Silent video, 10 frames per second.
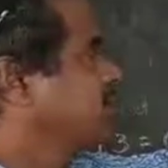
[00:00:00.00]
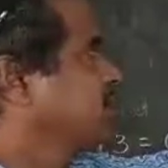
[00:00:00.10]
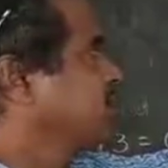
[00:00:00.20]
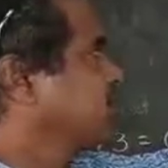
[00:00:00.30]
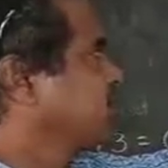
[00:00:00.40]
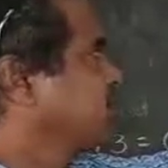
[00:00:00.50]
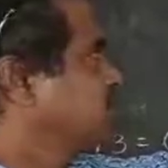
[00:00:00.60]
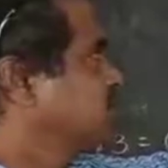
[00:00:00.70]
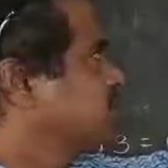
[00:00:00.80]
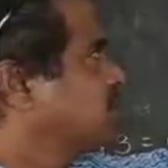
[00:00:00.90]
can
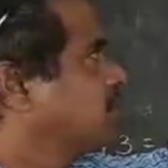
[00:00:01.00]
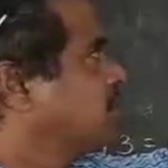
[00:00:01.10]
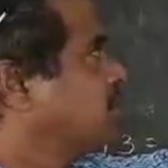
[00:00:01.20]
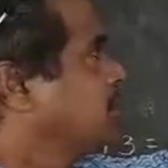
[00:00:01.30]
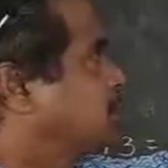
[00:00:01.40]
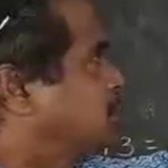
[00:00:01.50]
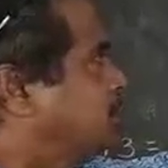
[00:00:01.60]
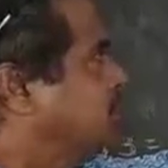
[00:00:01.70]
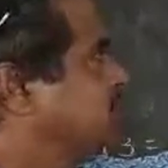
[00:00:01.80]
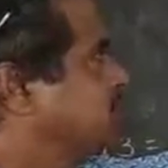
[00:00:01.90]
convert the
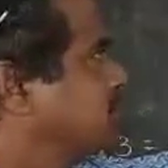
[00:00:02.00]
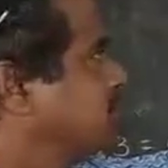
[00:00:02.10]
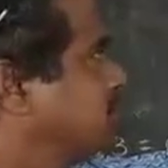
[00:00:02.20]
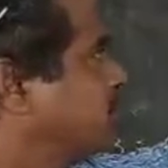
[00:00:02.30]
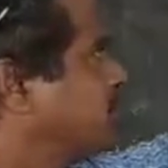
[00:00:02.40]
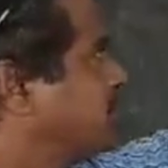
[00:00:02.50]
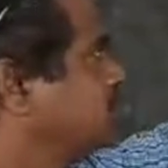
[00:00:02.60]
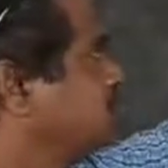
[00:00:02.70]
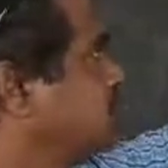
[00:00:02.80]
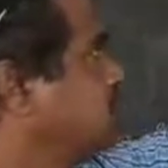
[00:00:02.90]
units of the
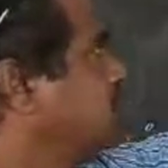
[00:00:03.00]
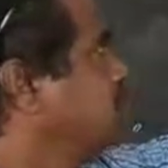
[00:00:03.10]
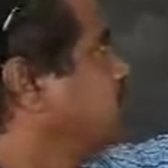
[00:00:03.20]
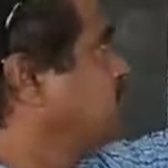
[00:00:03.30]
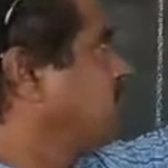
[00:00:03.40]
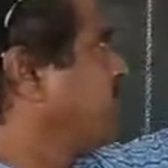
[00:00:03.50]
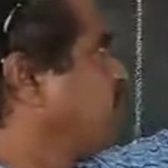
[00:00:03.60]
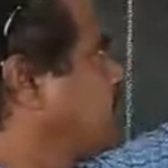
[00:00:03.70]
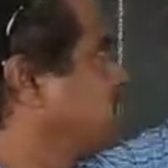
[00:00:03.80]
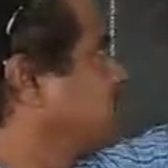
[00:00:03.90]
temperature from
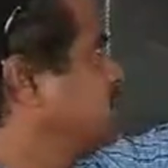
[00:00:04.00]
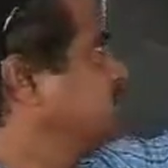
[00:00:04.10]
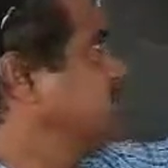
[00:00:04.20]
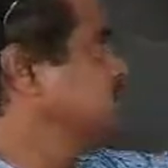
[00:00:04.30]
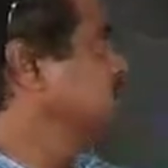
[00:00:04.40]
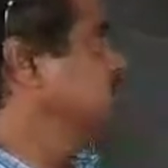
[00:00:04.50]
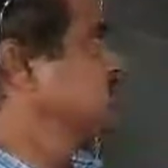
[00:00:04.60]
Fahrenheit to